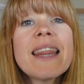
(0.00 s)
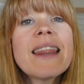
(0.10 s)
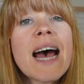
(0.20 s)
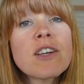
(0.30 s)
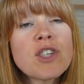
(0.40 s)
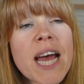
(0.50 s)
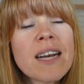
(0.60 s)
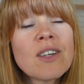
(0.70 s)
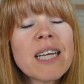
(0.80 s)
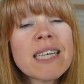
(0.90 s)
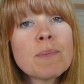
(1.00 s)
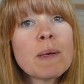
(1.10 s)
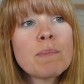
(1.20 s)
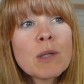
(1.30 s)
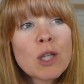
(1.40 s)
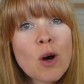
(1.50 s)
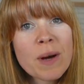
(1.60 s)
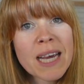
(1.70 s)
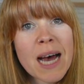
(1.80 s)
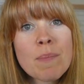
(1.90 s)
That channel has been
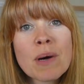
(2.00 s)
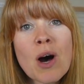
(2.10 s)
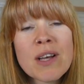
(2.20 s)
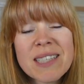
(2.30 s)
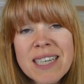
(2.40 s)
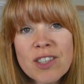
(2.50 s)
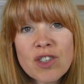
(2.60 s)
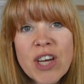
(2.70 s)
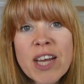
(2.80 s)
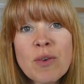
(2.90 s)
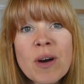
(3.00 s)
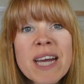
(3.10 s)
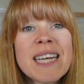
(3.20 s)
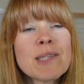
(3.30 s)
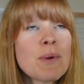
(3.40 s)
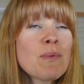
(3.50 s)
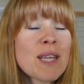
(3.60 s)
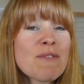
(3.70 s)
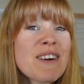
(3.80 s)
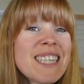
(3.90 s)
blowing up since January, and it's been
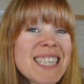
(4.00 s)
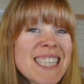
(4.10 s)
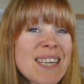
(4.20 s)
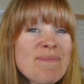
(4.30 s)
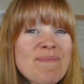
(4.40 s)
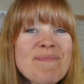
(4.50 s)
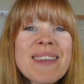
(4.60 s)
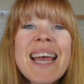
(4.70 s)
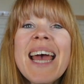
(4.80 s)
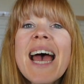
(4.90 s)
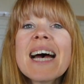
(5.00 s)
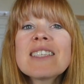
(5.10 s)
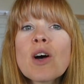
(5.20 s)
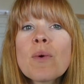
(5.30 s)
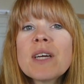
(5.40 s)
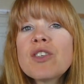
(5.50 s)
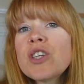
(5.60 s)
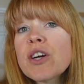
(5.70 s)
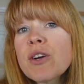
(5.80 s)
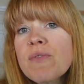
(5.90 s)
really fun to see. As always,
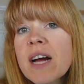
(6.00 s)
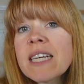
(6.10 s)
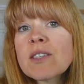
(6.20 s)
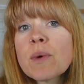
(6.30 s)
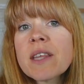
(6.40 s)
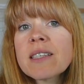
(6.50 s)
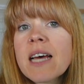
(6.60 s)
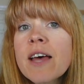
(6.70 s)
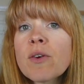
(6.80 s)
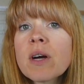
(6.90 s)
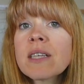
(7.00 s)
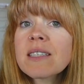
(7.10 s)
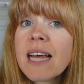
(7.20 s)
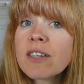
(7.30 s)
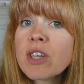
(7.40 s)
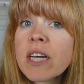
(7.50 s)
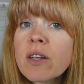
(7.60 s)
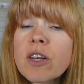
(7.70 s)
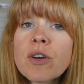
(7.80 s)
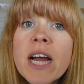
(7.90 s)
share your findings with us either on the Slack
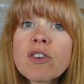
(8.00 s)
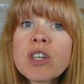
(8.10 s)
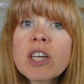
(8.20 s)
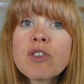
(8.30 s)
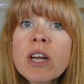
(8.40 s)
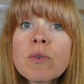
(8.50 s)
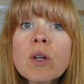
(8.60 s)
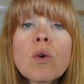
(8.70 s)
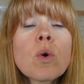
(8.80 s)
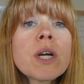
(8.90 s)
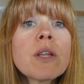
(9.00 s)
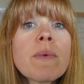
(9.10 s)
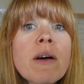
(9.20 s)
channel under hashtag general or in the